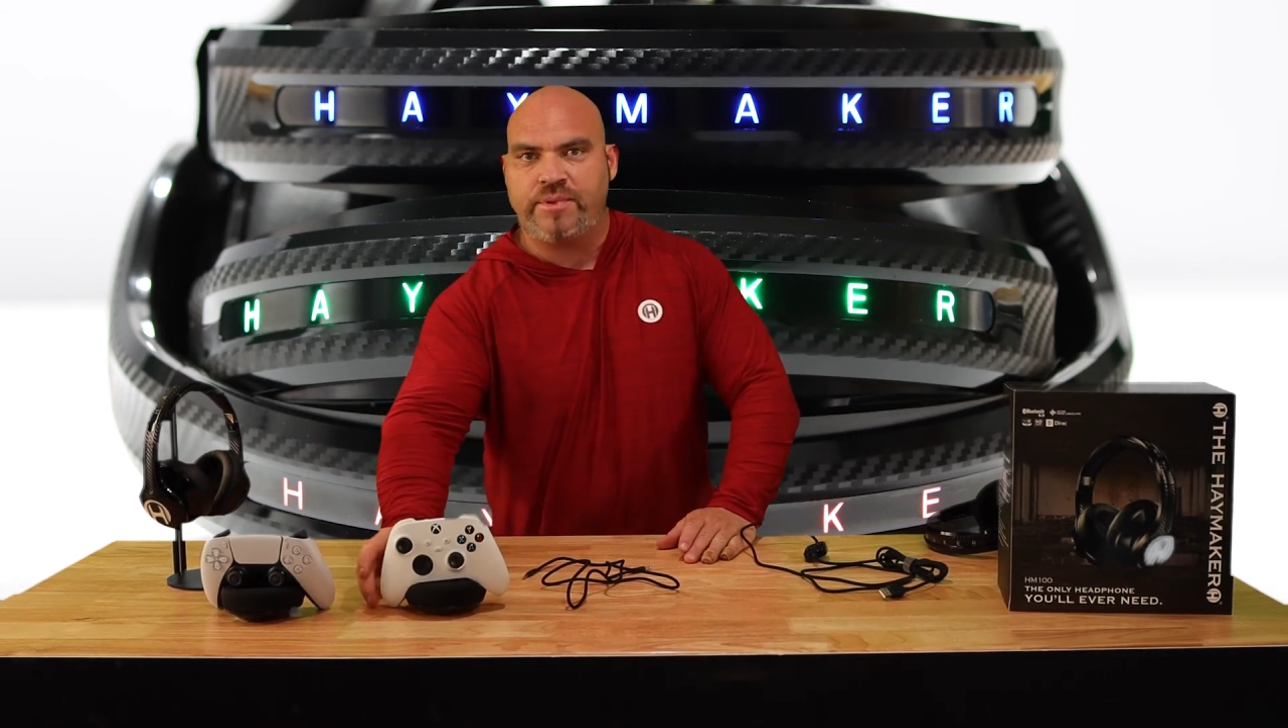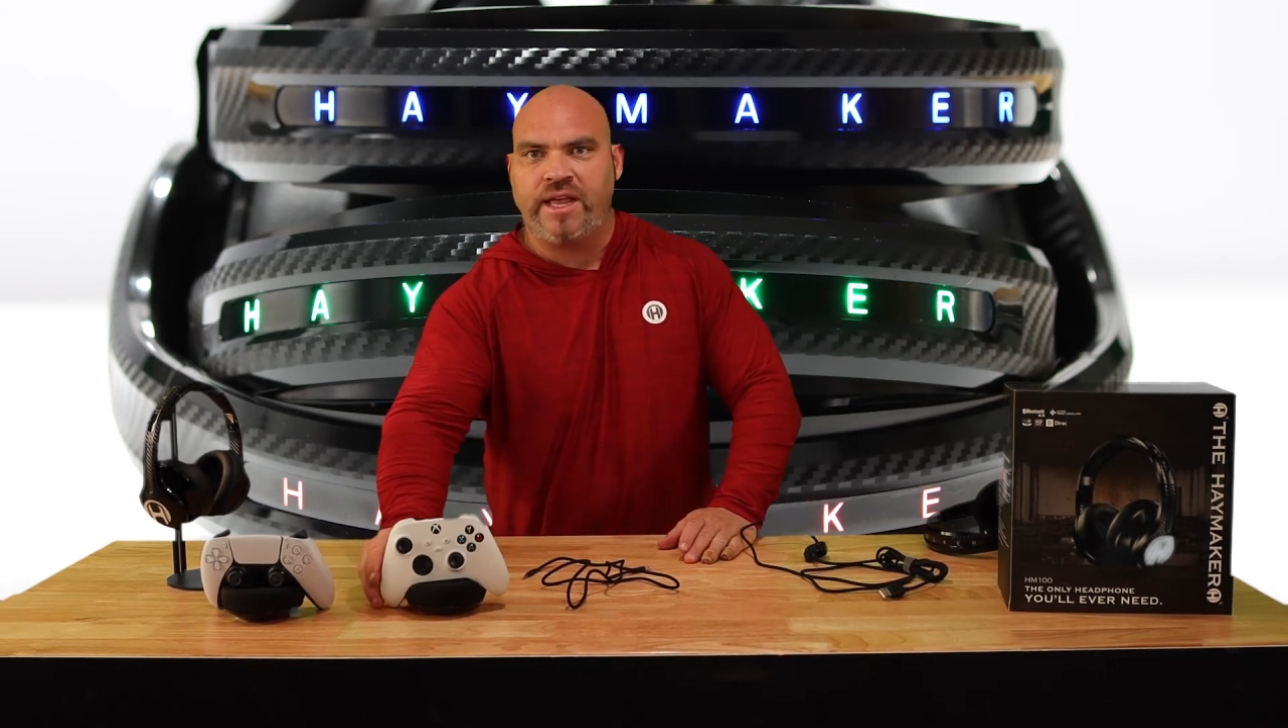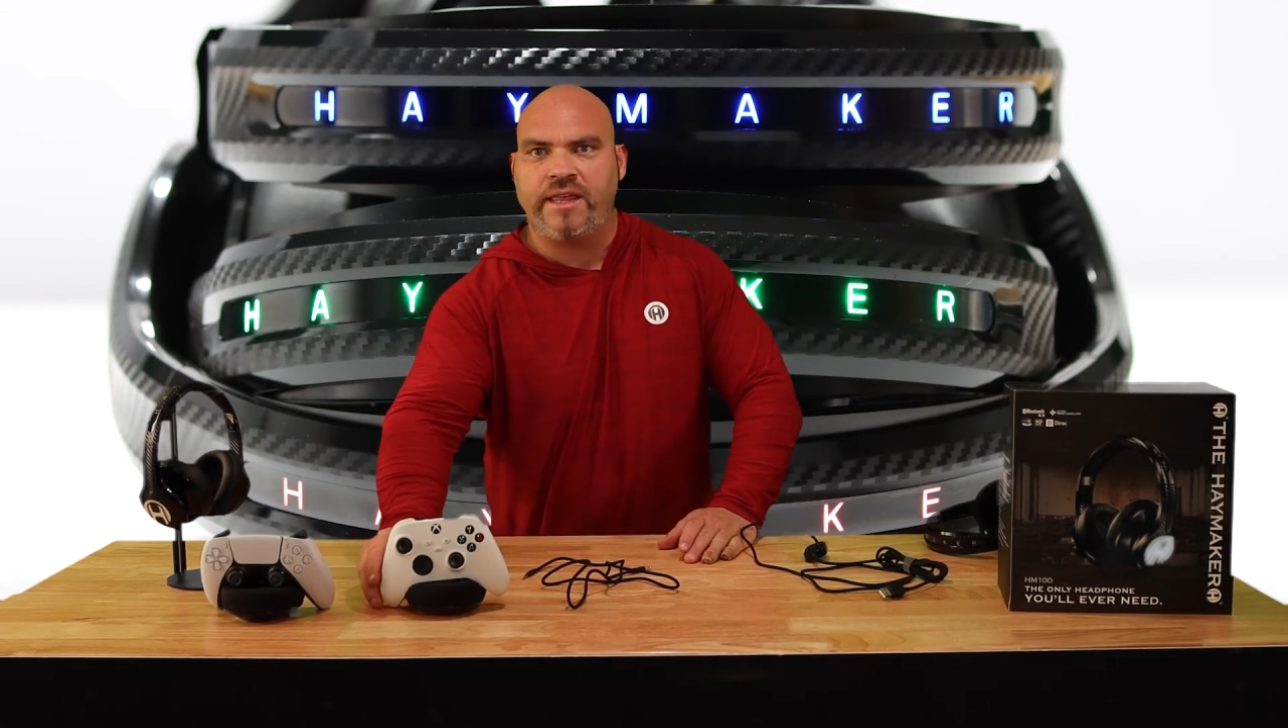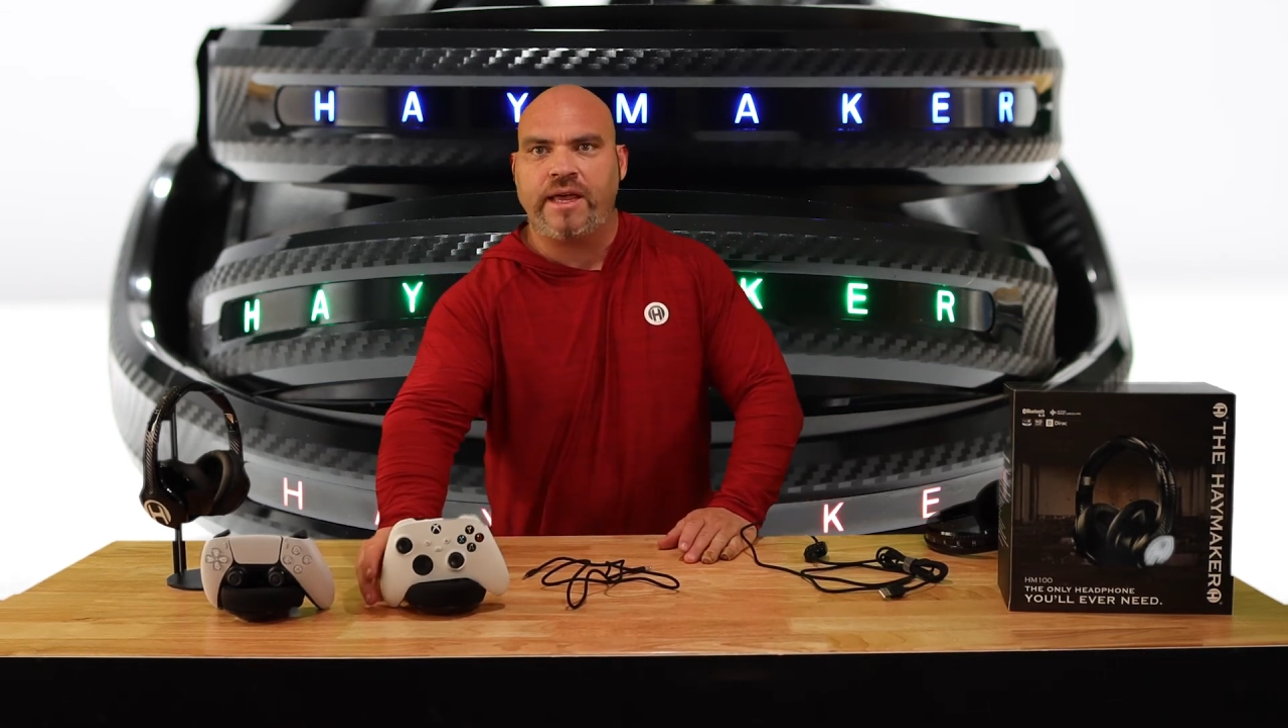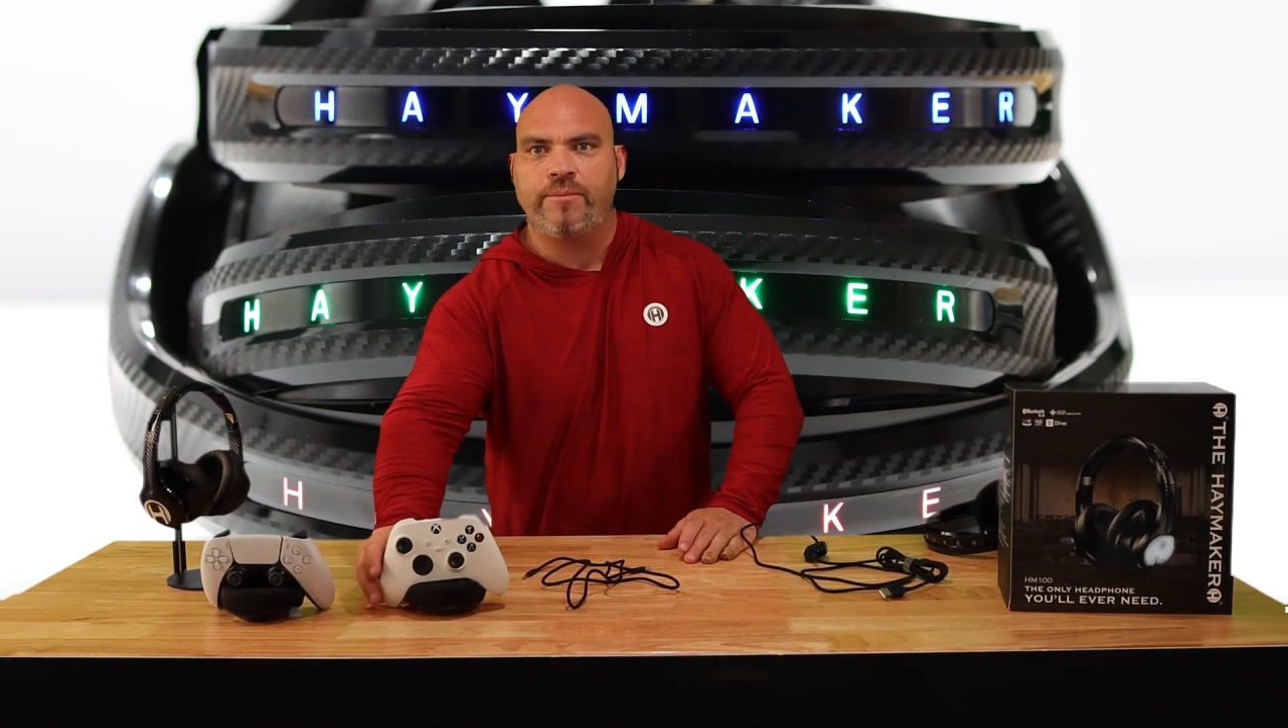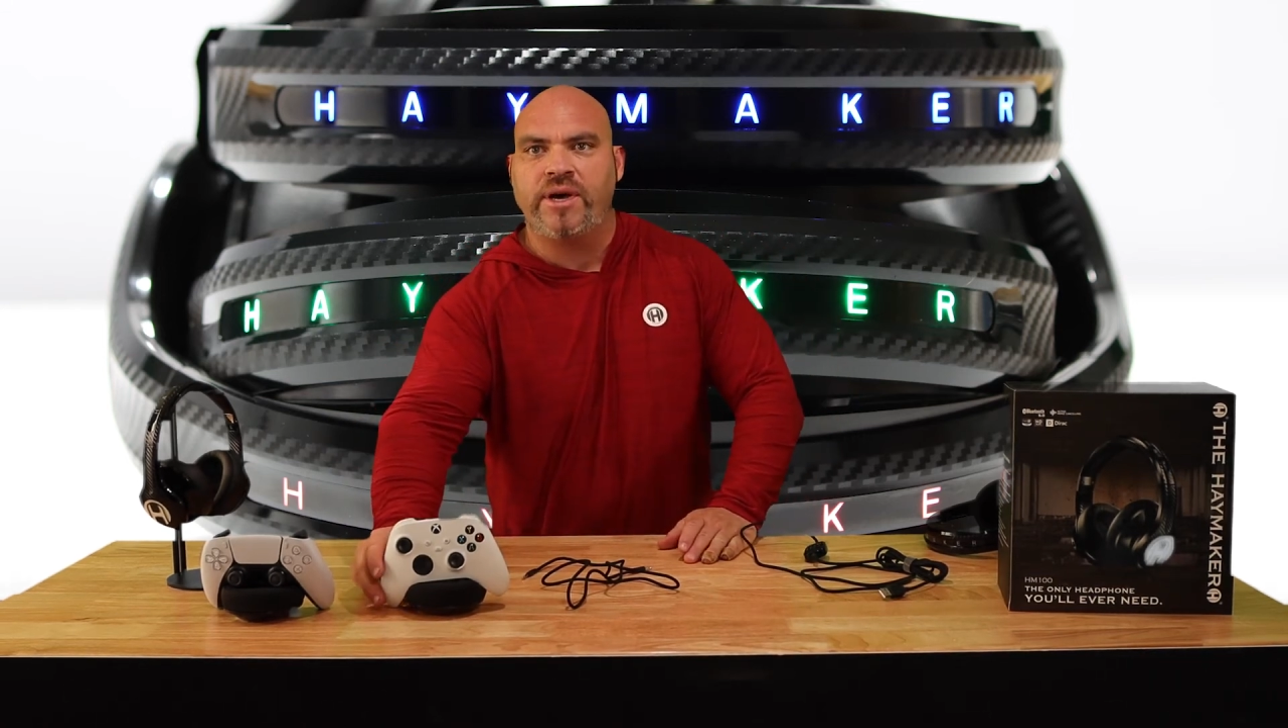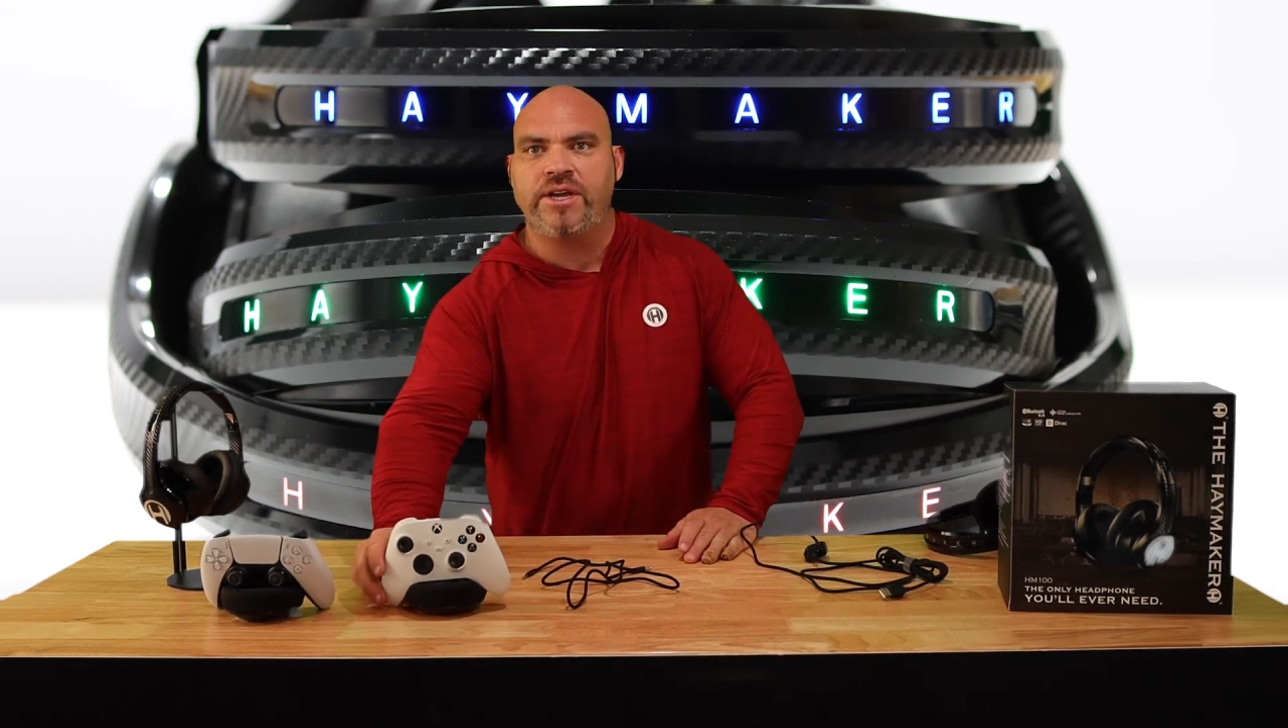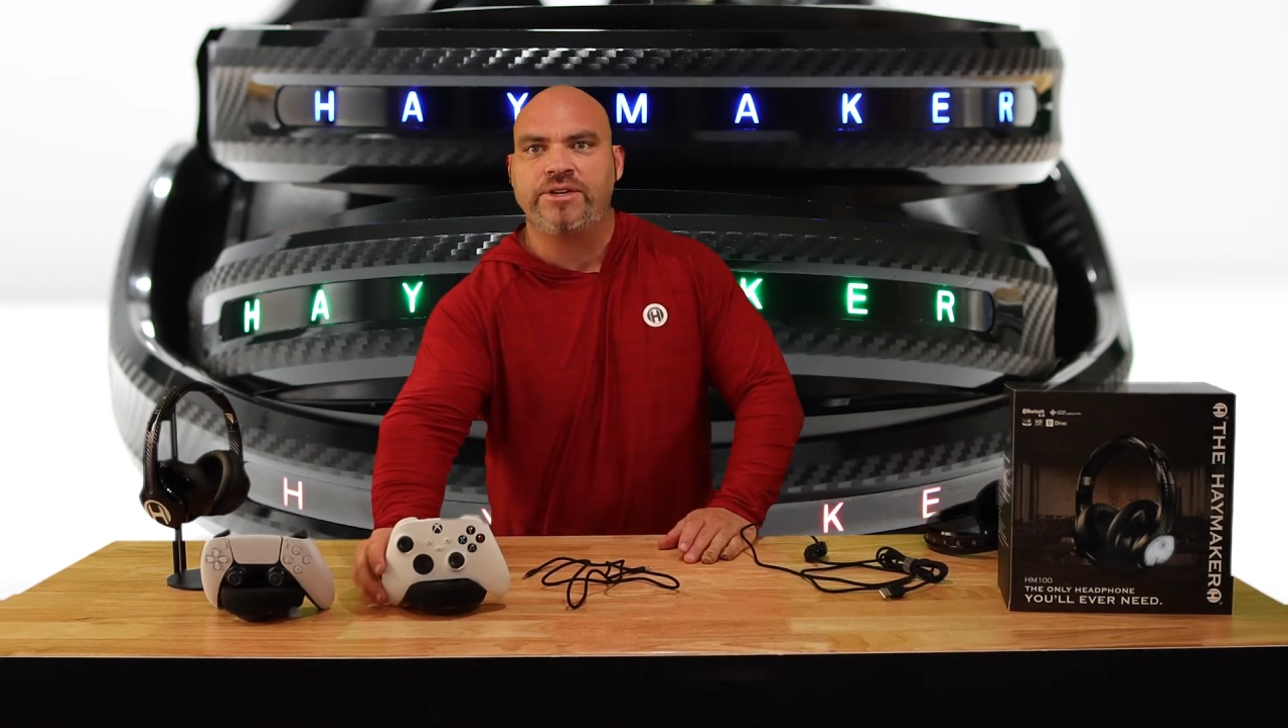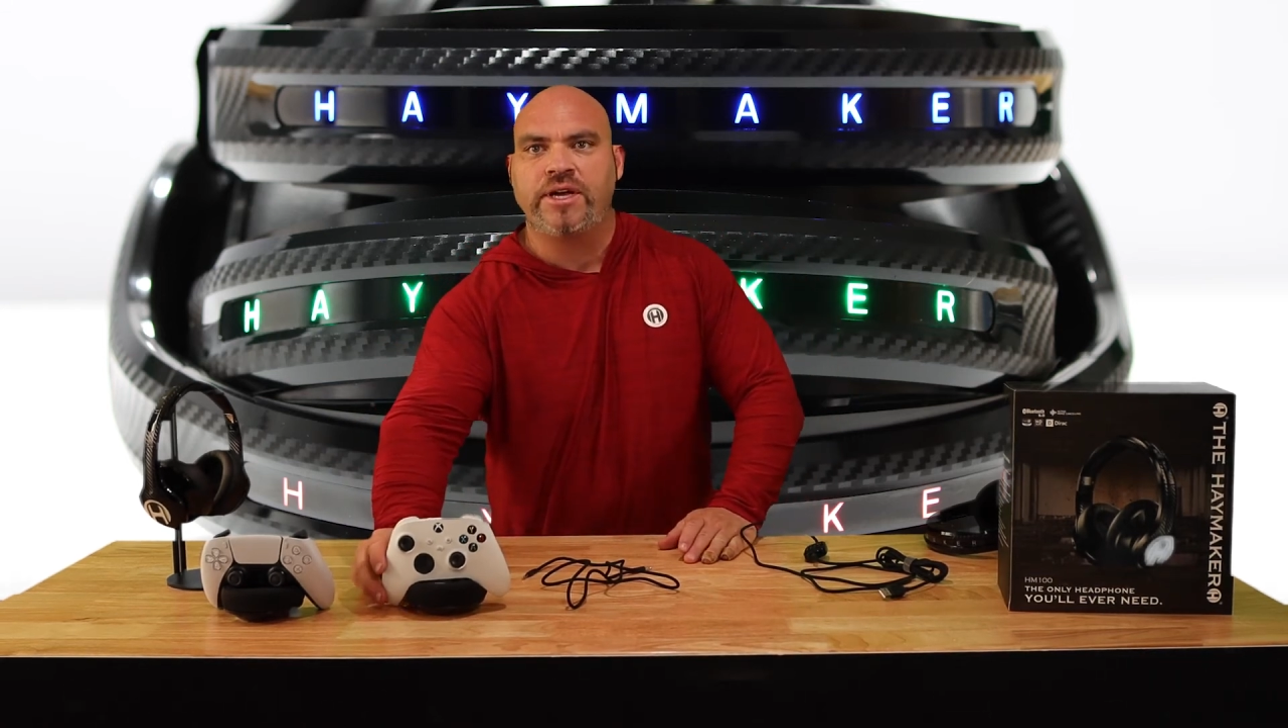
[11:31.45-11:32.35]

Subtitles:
play that much.